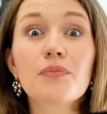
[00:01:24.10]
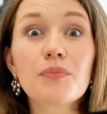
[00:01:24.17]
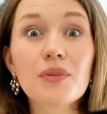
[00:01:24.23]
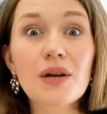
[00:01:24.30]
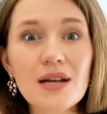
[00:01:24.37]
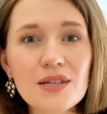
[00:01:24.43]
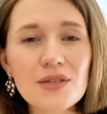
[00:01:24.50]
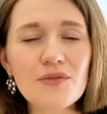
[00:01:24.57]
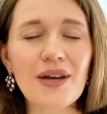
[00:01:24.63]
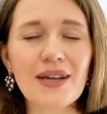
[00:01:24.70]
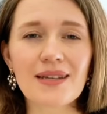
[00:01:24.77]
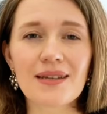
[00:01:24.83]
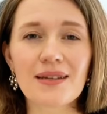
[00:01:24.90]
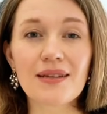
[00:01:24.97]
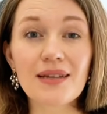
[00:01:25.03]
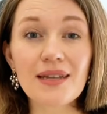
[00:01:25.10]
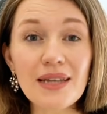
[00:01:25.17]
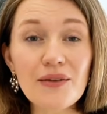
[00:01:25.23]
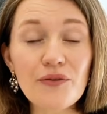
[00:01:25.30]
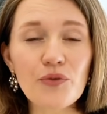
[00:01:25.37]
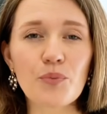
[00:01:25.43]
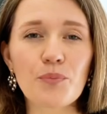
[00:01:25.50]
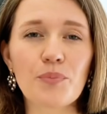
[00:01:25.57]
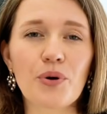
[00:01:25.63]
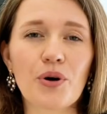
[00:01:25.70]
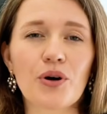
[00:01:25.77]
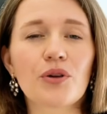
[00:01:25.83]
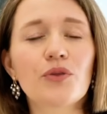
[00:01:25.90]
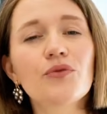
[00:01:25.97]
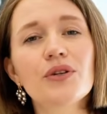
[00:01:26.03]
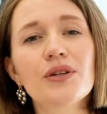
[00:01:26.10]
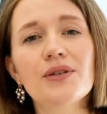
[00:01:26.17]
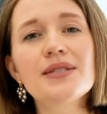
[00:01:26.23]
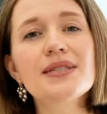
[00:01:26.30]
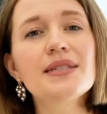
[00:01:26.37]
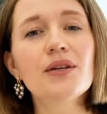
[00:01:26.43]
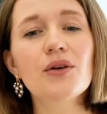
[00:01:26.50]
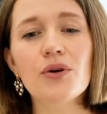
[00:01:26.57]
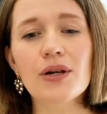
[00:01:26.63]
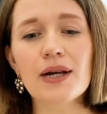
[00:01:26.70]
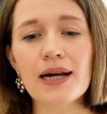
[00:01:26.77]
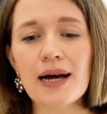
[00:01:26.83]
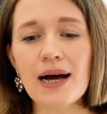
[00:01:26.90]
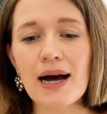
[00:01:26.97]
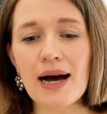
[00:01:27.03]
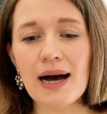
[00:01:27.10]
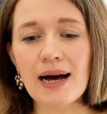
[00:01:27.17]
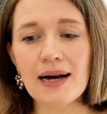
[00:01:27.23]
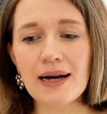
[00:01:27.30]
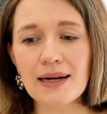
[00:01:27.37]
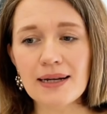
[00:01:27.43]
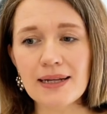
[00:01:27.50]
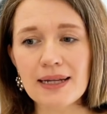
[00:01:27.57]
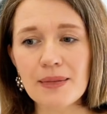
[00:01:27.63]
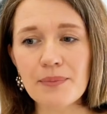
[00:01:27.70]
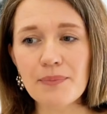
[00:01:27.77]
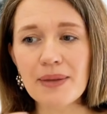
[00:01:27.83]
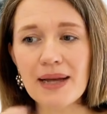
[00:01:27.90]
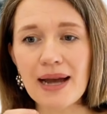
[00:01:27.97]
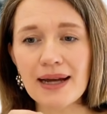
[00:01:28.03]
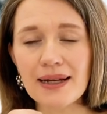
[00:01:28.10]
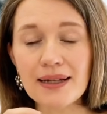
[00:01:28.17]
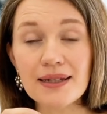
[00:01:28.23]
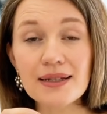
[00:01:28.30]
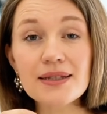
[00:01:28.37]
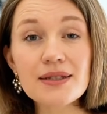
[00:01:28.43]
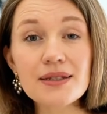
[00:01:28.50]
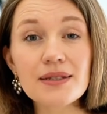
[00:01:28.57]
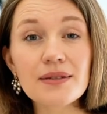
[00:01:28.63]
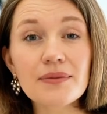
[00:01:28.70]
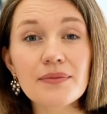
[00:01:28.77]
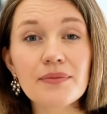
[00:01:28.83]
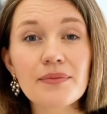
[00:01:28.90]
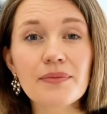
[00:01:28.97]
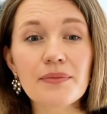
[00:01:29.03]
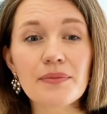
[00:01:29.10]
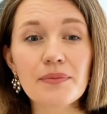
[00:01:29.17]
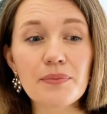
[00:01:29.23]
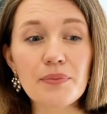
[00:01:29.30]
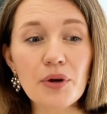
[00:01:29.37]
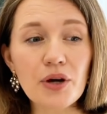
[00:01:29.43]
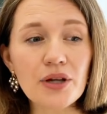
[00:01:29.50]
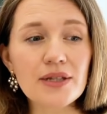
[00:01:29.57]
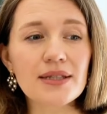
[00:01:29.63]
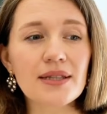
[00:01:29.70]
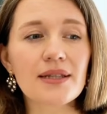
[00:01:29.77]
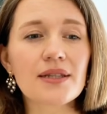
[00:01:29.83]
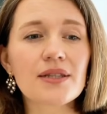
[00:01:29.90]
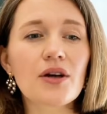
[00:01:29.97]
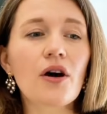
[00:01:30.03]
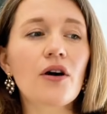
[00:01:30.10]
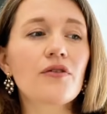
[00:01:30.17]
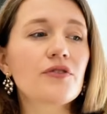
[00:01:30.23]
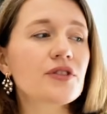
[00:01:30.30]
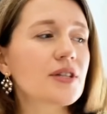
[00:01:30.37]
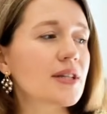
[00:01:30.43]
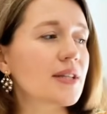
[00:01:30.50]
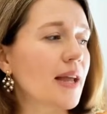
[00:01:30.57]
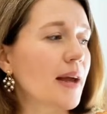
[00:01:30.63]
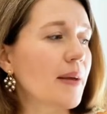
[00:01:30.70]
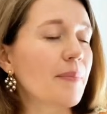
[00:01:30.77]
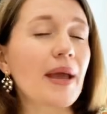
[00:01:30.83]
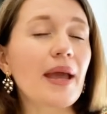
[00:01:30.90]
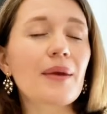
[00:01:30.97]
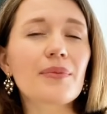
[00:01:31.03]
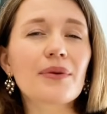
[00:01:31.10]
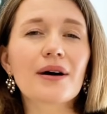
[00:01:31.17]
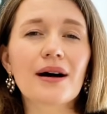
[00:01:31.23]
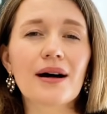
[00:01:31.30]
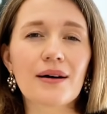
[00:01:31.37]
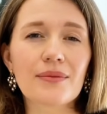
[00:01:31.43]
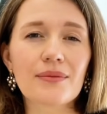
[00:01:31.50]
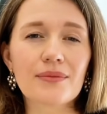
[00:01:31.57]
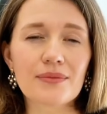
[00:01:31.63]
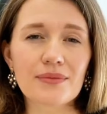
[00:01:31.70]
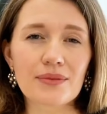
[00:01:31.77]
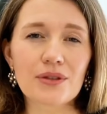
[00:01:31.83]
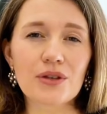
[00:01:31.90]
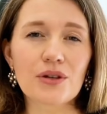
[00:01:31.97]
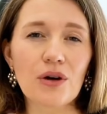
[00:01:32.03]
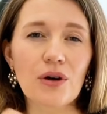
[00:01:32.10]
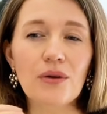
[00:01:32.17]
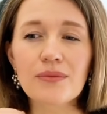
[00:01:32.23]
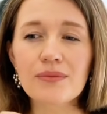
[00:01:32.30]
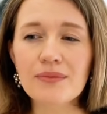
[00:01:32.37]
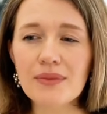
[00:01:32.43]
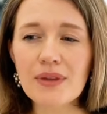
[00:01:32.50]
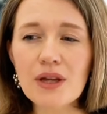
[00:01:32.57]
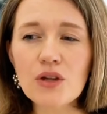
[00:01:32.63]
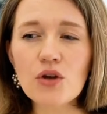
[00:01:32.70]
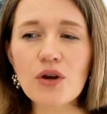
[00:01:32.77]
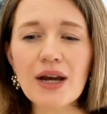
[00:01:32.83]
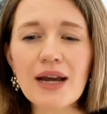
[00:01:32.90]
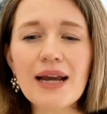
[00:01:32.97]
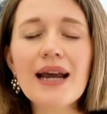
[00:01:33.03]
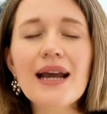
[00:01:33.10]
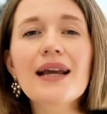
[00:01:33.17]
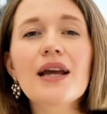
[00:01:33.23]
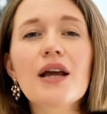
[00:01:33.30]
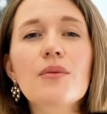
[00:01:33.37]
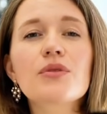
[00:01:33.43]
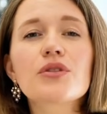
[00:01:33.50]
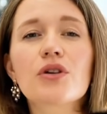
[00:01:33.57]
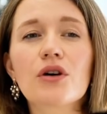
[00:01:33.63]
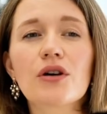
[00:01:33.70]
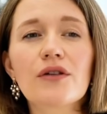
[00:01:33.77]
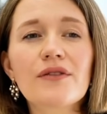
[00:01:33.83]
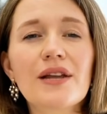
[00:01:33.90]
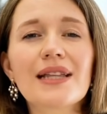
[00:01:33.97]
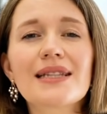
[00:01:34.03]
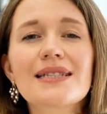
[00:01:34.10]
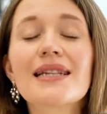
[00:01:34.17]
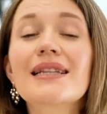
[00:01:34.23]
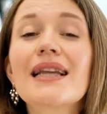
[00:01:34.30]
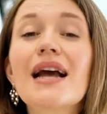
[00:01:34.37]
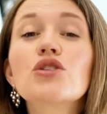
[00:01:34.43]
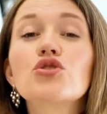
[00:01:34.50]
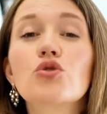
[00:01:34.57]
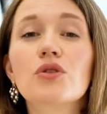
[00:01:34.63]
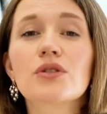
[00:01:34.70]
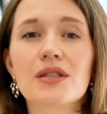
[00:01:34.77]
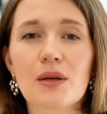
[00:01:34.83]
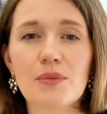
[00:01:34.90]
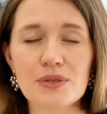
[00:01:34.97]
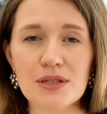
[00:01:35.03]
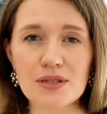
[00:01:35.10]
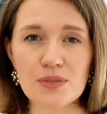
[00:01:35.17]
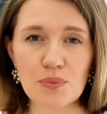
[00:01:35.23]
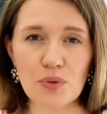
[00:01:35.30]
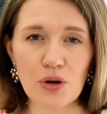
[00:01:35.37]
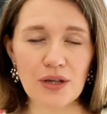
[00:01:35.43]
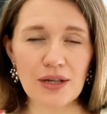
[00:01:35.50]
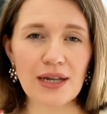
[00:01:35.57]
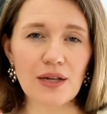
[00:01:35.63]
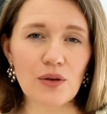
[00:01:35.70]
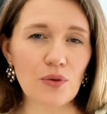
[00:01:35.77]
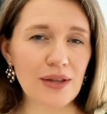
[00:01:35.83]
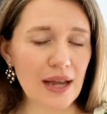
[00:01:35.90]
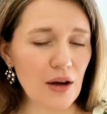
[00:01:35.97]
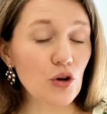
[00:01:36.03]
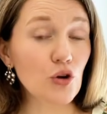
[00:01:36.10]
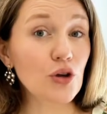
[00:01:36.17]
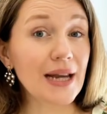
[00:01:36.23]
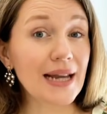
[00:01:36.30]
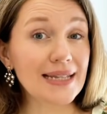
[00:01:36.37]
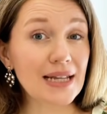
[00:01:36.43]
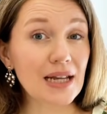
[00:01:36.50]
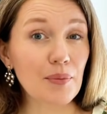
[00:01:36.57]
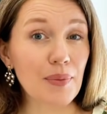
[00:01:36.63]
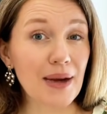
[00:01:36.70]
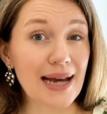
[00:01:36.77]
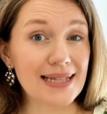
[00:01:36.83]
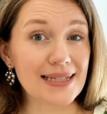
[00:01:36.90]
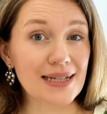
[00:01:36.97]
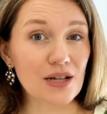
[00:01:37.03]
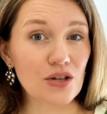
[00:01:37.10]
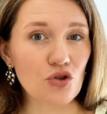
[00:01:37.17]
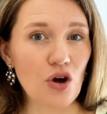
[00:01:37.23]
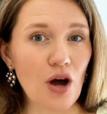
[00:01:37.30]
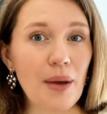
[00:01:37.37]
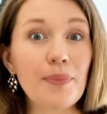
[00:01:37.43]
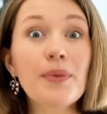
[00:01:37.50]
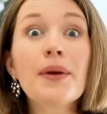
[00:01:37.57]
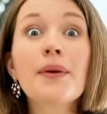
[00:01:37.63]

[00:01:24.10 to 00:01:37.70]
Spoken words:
Plus, like if you burn real silk, it blackens, burns, and dissolves just like paper. You know. You can clearly observe that it's a natural substance burning without creating a plastic drop.